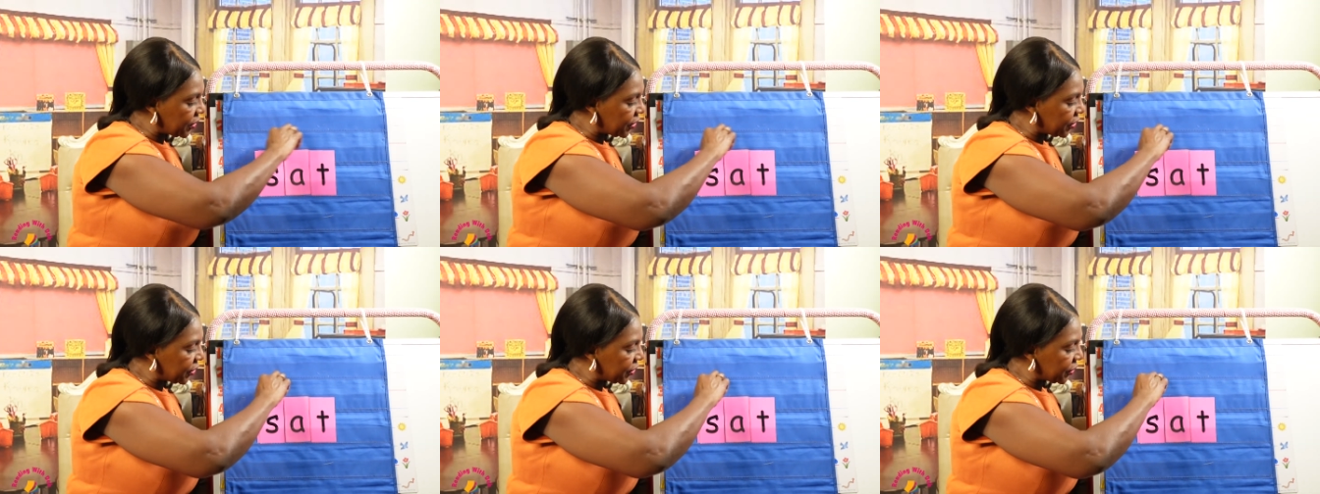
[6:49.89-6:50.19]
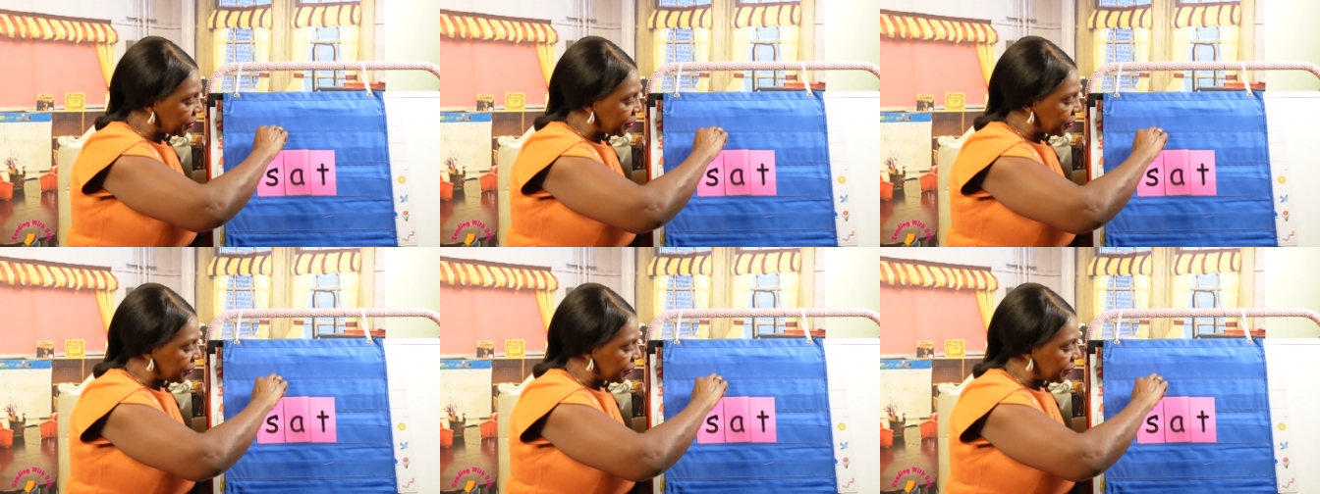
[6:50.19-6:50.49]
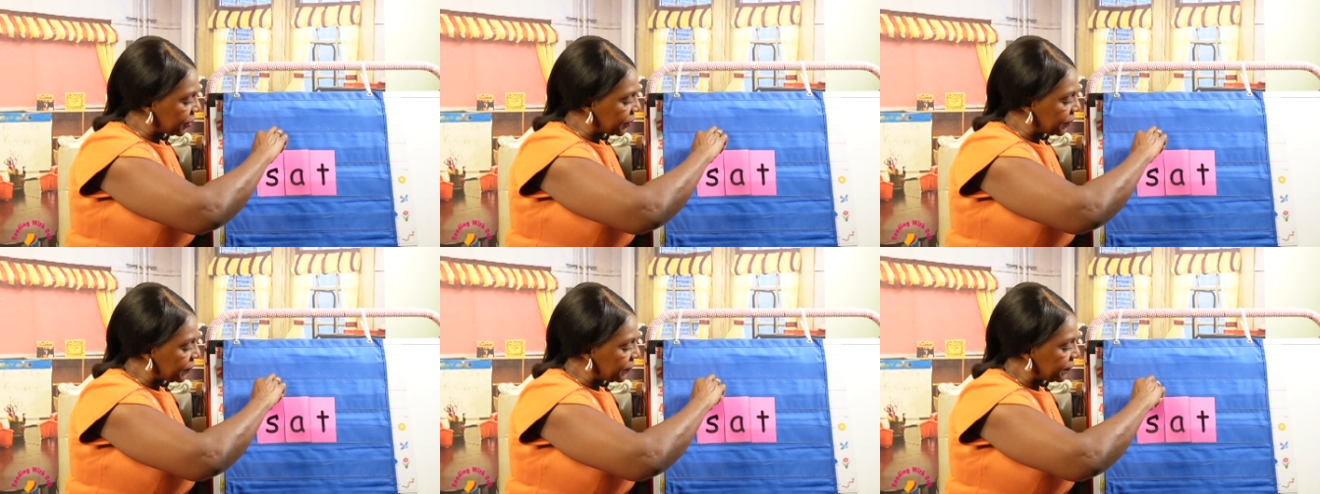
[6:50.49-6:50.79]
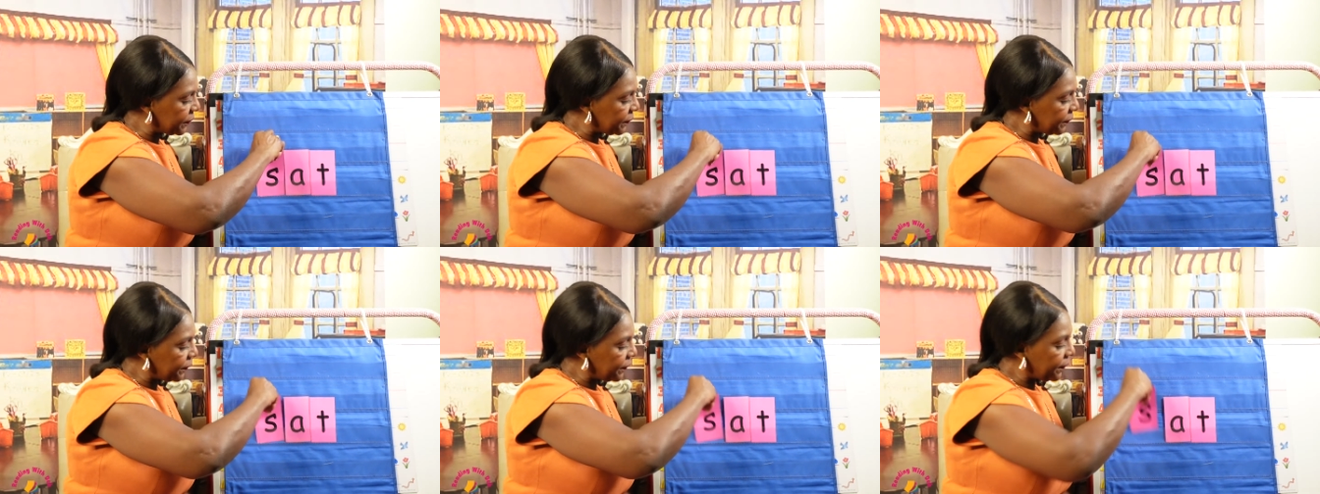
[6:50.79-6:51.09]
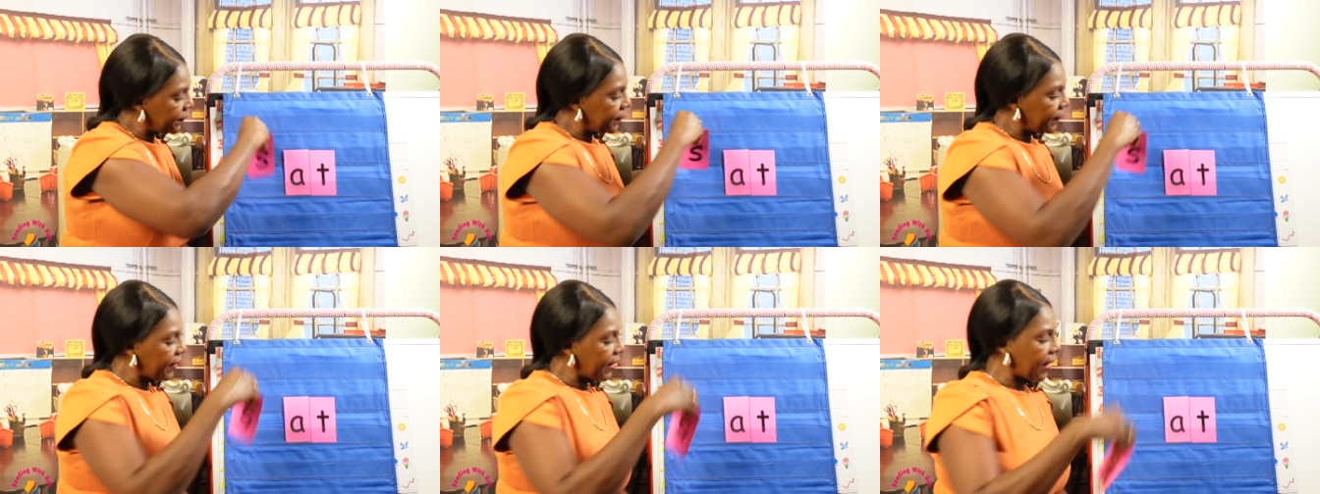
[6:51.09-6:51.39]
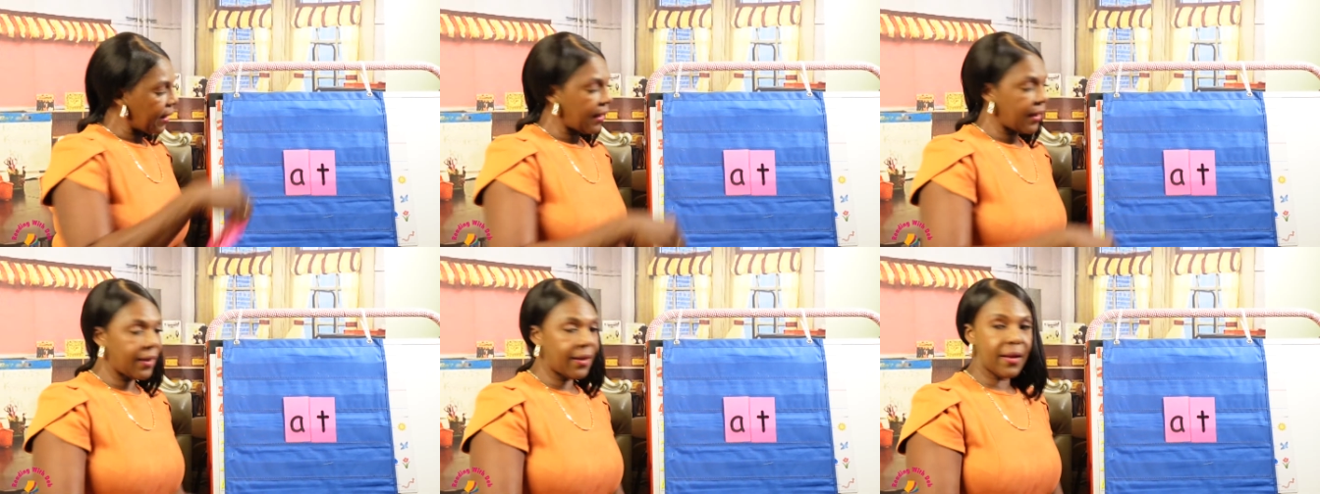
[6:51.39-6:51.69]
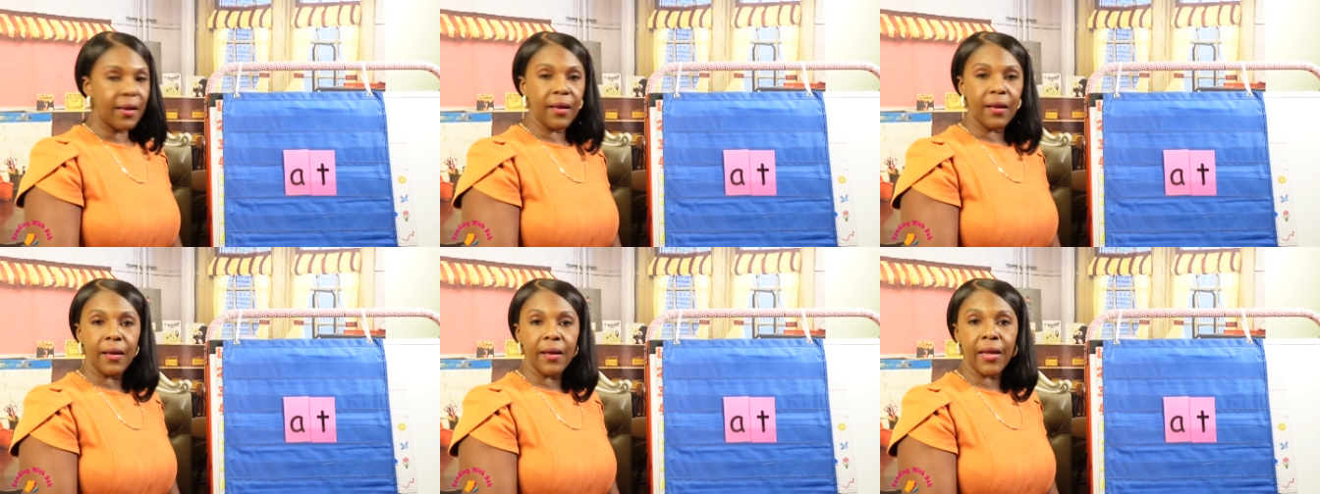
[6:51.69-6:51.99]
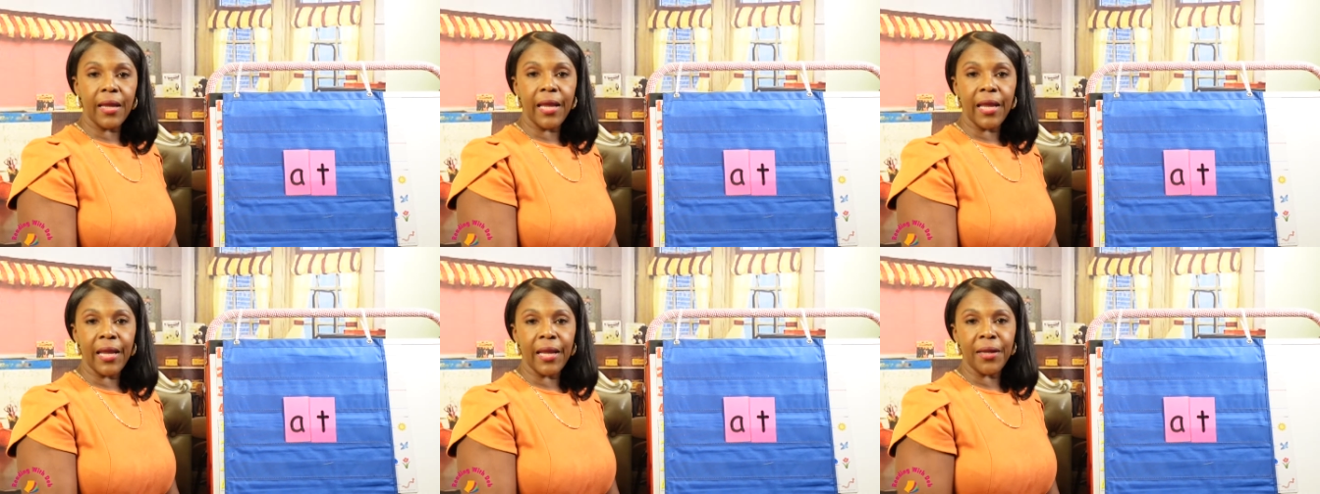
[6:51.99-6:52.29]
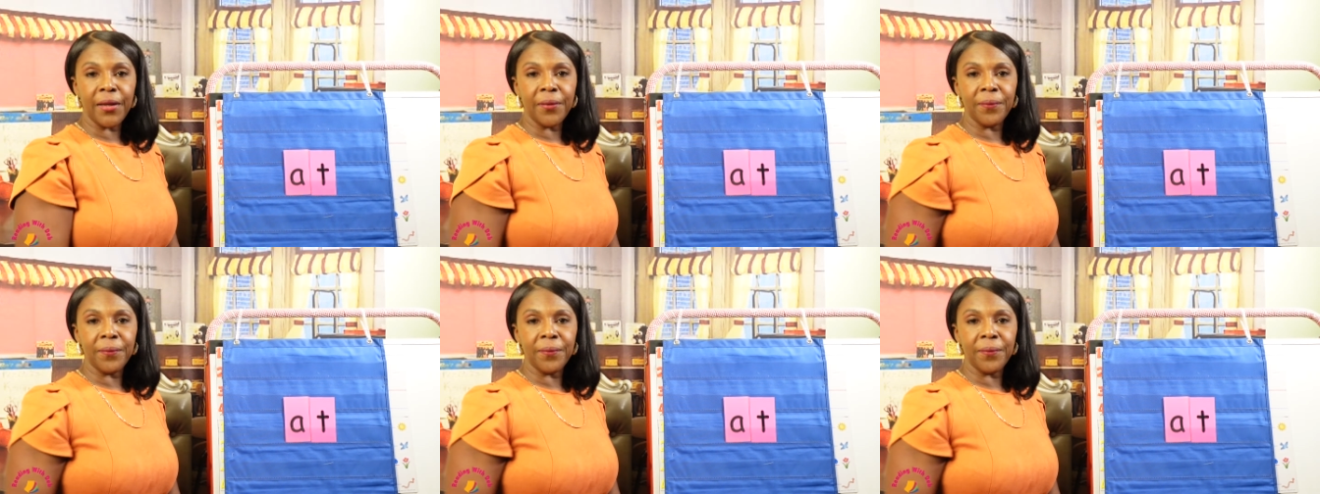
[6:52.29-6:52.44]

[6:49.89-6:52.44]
to A?